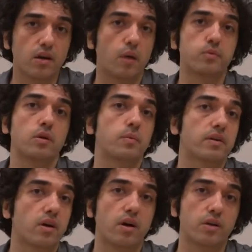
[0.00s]
up to about
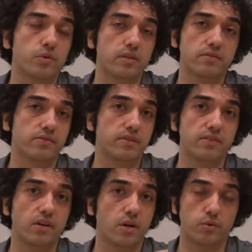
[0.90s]

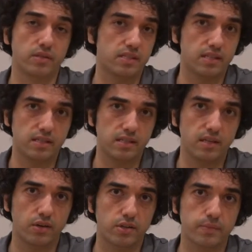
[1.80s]
150, 160
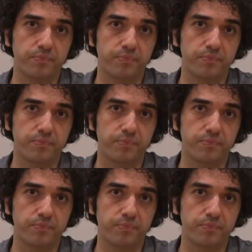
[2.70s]
GHz.